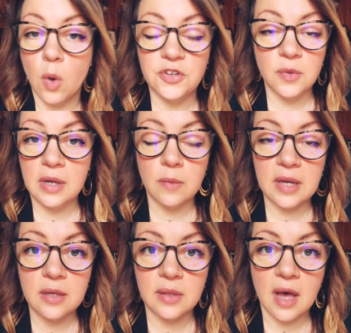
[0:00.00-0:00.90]
doing
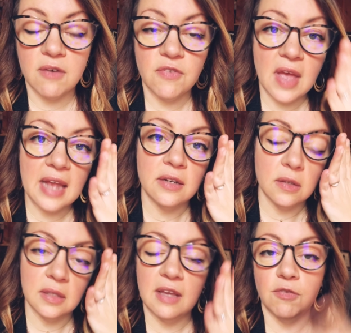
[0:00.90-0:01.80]
what you love and
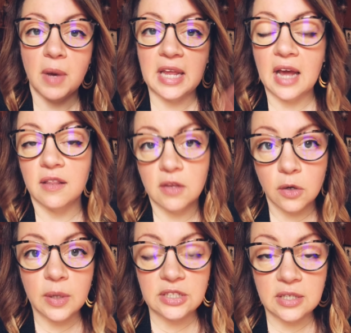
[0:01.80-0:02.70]
leave money out of the
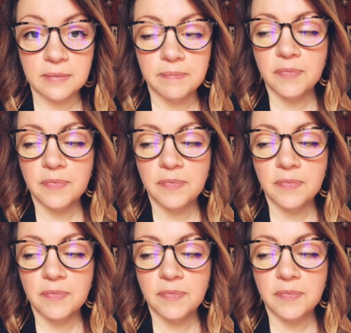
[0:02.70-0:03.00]
equation.